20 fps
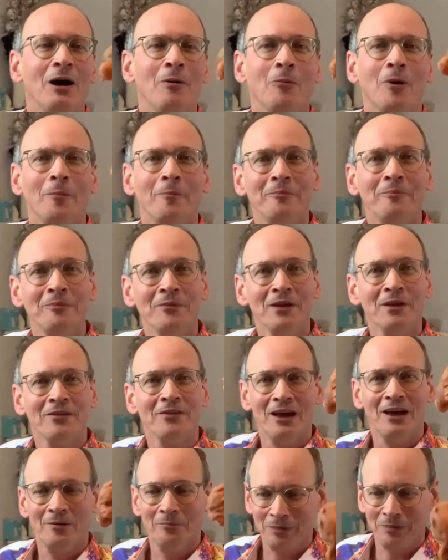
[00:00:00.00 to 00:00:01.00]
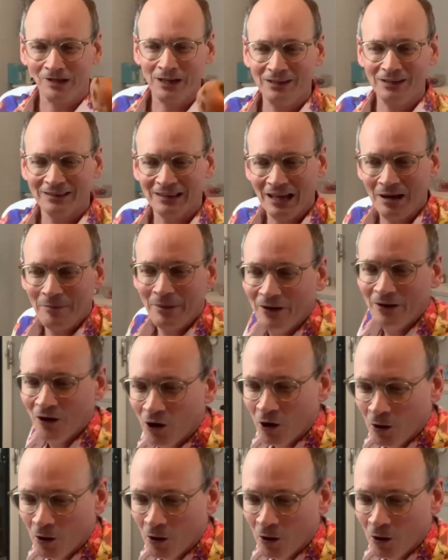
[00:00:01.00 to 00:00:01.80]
one, then please let me know.